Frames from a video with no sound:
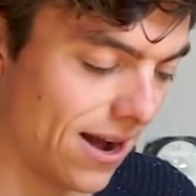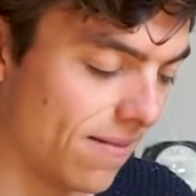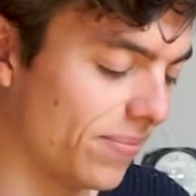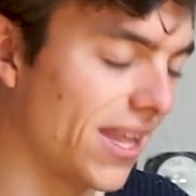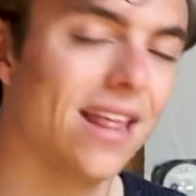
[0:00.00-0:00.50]

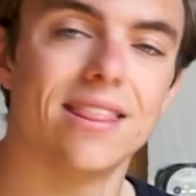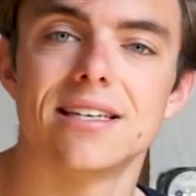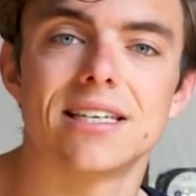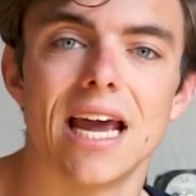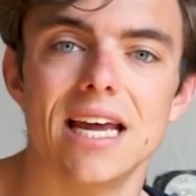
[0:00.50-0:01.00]
Um, in
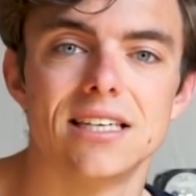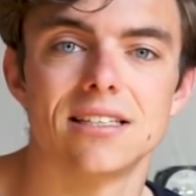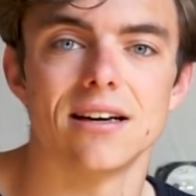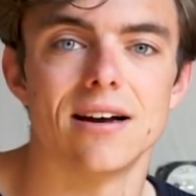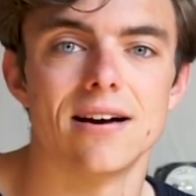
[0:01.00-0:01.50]
this
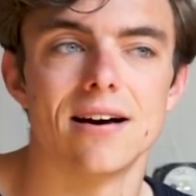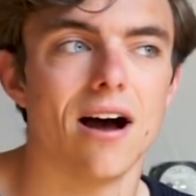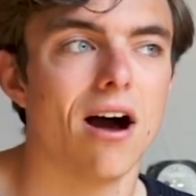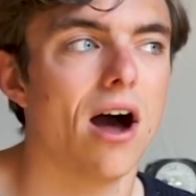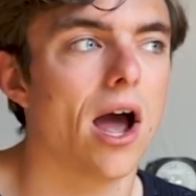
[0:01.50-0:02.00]
case, uh,